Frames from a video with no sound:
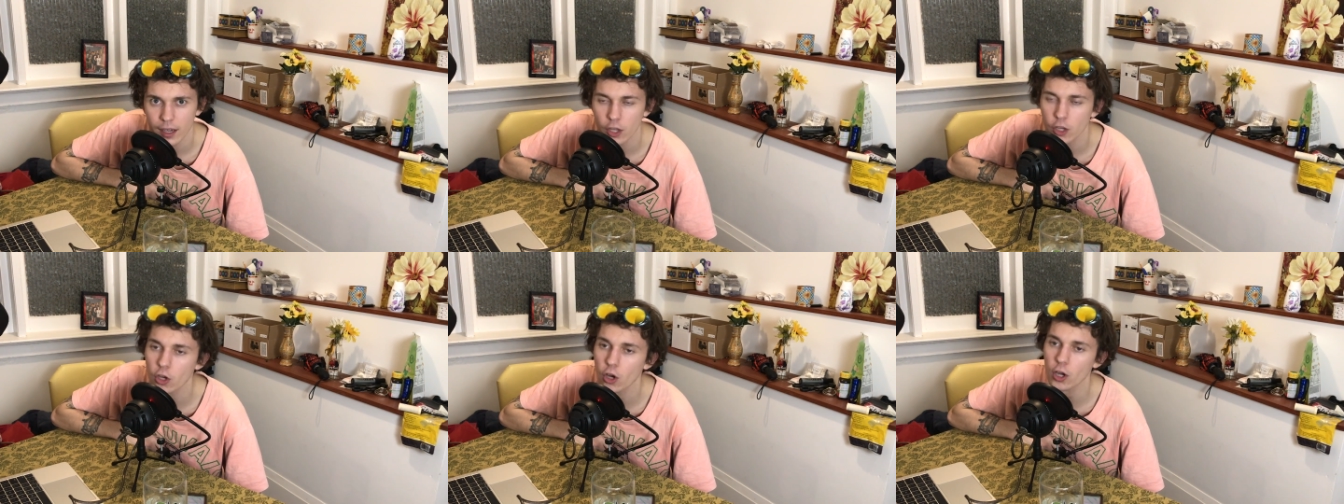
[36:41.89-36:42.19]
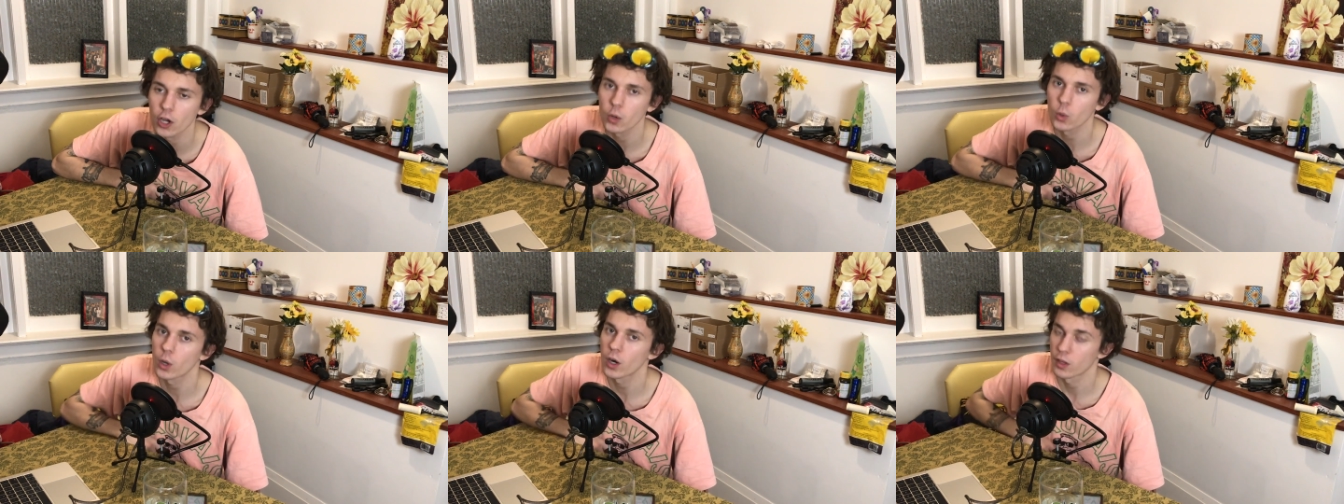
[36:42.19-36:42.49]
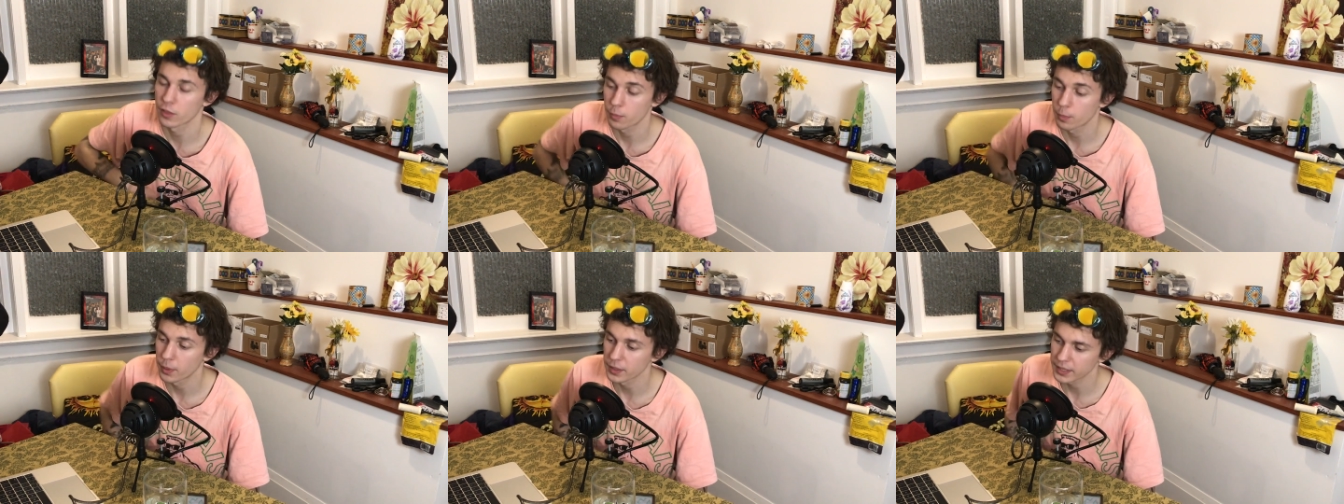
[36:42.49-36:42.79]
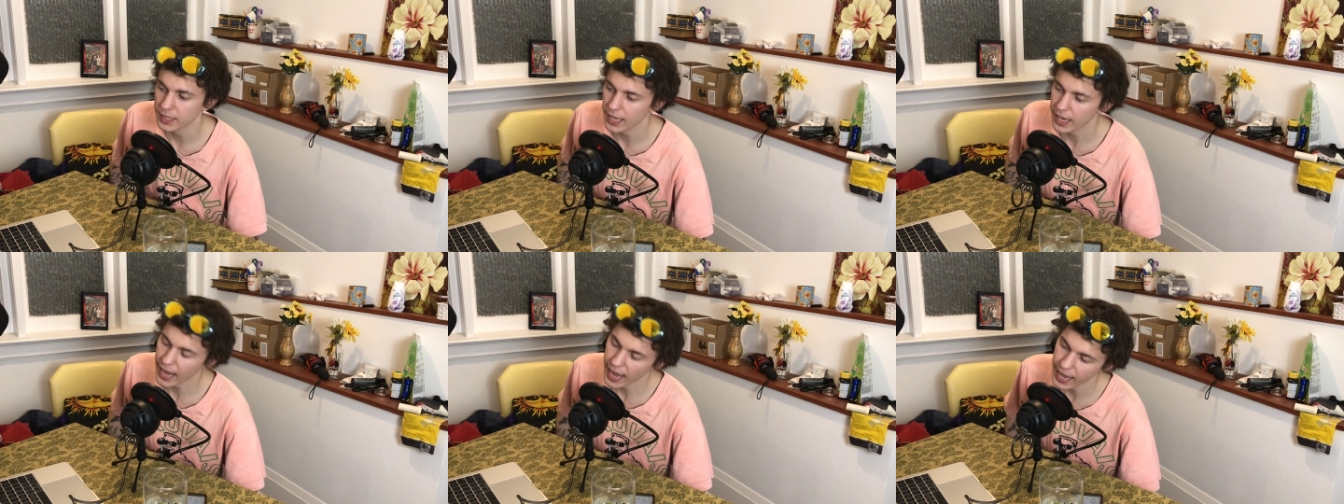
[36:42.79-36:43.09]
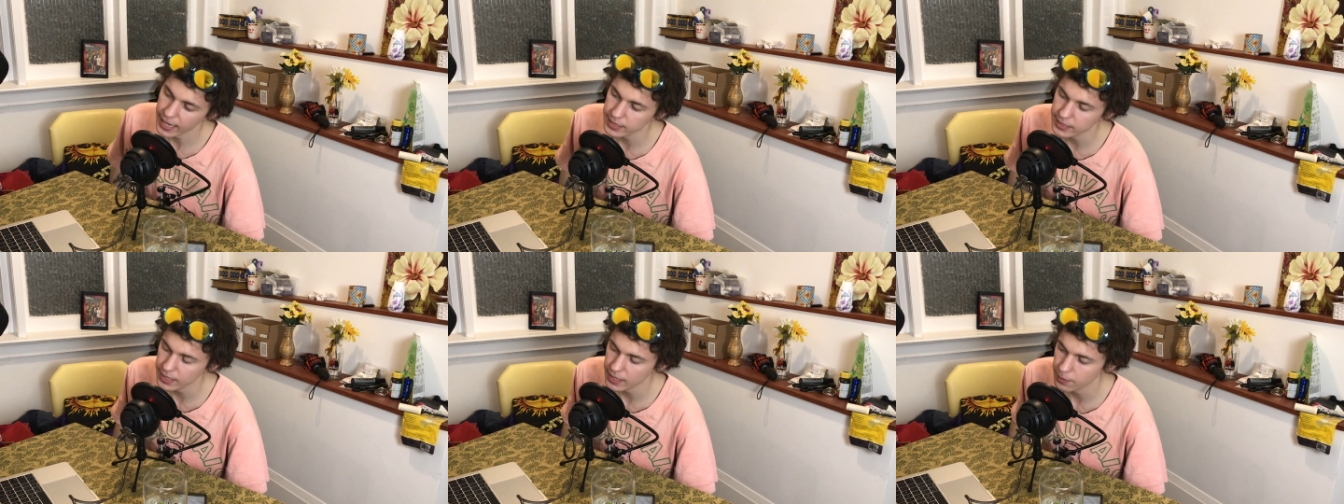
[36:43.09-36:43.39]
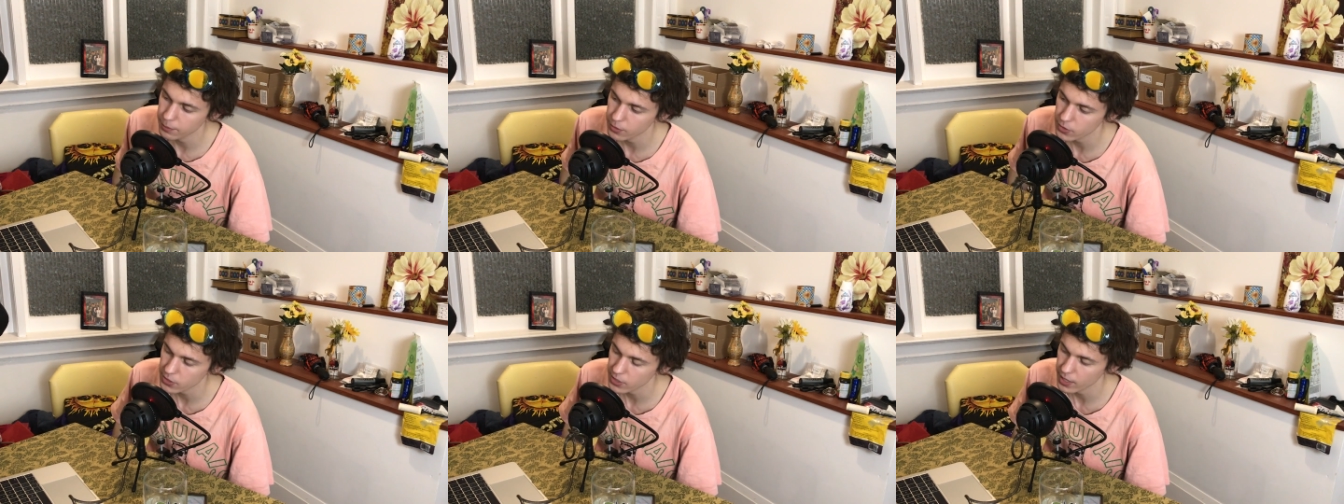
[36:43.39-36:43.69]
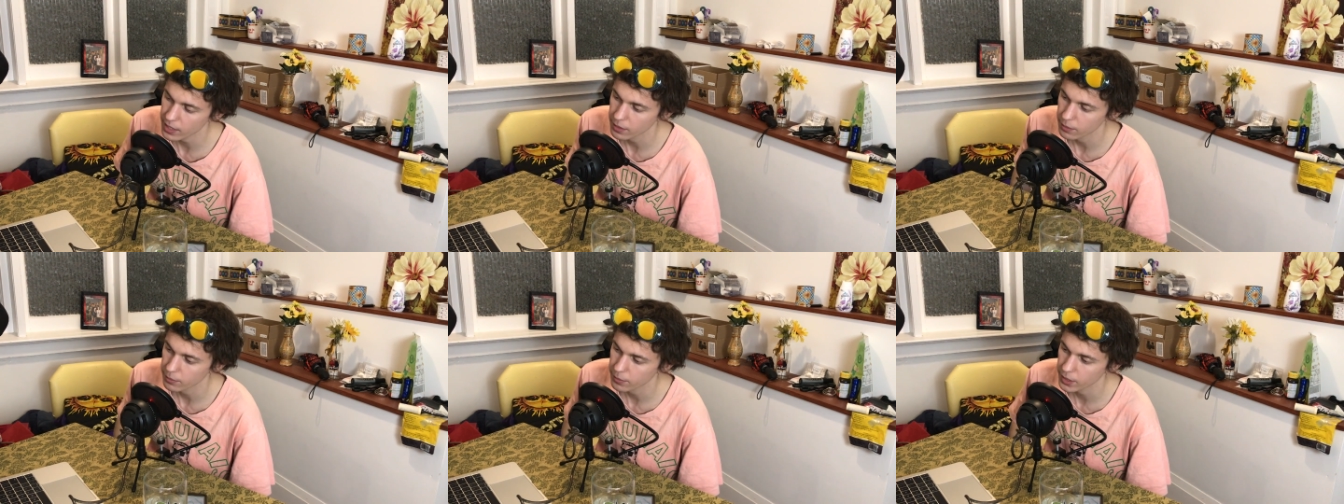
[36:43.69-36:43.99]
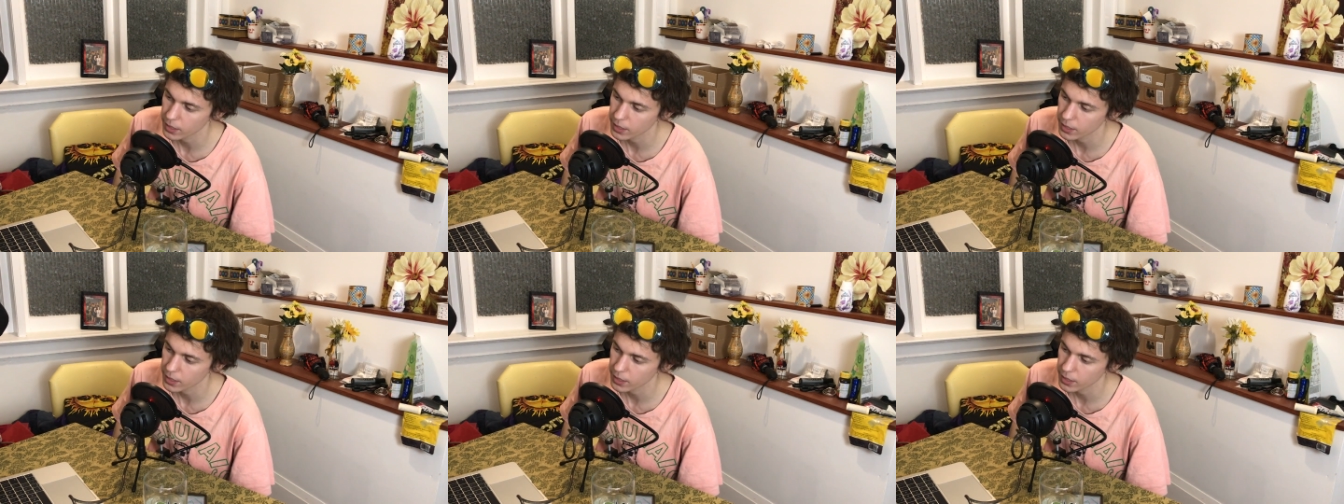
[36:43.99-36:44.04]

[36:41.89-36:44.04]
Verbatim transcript: Know your worth, but then add ten percent,